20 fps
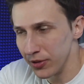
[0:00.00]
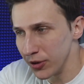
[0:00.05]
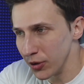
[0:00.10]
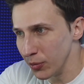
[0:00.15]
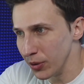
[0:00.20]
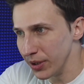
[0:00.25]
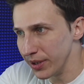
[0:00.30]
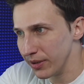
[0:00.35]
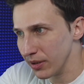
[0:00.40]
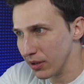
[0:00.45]
Do
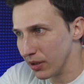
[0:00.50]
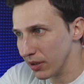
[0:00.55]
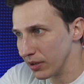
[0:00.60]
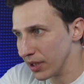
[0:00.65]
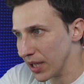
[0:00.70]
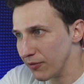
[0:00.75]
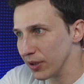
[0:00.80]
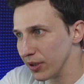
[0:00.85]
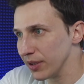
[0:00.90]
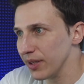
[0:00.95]
it on
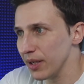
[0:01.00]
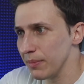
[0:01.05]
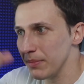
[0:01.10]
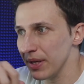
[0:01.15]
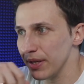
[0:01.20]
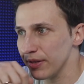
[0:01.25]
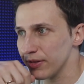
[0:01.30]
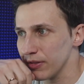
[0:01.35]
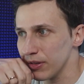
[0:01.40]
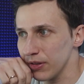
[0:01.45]
everyday
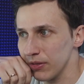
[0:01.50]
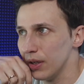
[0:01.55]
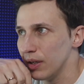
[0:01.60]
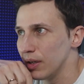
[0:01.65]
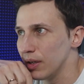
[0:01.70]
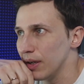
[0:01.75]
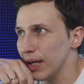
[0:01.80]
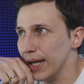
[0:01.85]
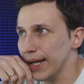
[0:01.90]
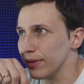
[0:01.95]
basis.
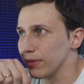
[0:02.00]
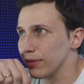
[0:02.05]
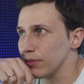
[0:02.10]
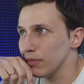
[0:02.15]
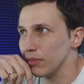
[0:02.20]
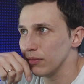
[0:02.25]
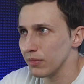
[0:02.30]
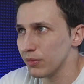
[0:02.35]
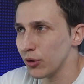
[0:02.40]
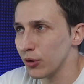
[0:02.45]
And
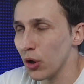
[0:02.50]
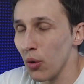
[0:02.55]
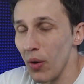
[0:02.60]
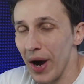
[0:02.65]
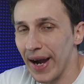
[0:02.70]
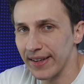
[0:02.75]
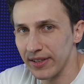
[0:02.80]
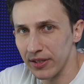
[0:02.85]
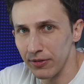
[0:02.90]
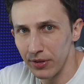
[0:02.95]

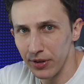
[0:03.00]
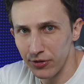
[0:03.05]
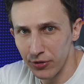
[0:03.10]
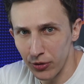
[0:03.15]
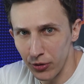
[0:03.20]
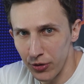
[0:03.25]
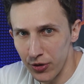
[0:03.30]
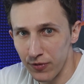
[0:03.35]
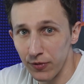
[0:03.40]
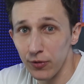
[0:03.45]
proactively
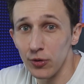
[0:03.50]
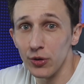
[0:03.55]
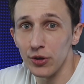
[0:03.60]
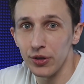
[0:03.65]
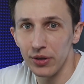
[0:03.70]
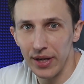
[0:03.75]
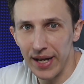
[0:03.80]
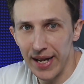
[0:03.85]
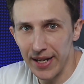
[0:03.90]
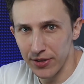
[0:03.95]
search for
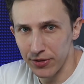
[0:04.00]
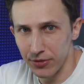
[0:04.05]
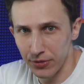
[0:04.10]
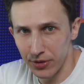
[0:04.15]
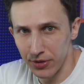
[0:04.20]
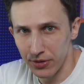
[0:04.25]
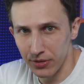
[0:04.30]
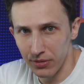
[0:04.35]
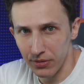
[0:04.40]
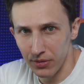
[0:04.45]

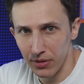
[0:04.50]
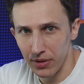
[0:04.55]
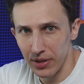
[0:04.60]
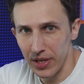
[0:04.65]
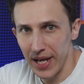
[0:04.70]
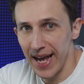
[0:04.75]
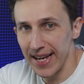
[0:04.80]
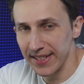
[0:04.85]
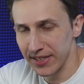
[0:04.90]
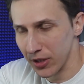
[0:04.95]
answers.
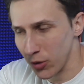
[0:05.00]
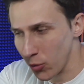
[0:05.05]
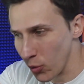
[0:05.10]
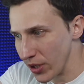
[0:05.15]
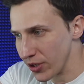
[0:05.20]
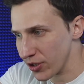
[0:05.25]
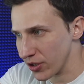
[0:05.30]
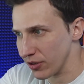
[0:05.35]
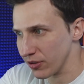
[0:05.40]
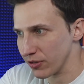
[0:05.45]
Ask
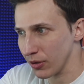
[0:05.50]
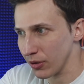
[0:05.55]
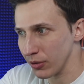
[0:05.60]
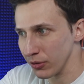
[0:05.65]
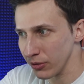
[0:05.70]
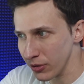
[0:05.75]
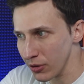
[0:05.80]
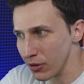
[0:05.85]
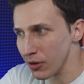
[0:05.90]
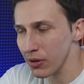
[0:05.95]
questions on
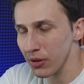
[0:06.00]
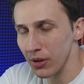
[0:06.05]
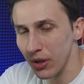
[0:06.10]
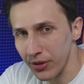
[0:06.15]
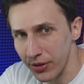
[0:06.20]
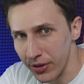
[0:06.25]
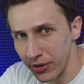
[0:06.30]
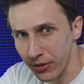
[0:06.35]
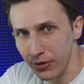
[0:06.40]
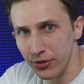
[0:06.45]
Google,
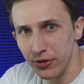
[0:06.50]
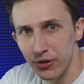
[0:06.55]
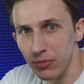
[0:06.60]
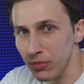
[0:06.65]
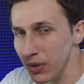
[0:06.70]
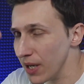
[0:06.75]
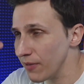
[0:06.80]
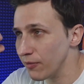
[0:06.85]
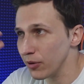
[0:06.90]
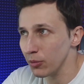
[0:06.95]
on YouTube,
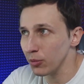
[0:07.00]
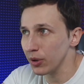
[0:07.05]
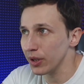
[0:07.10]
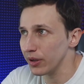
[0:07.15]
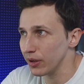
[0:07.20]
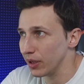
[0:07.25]
everywhere.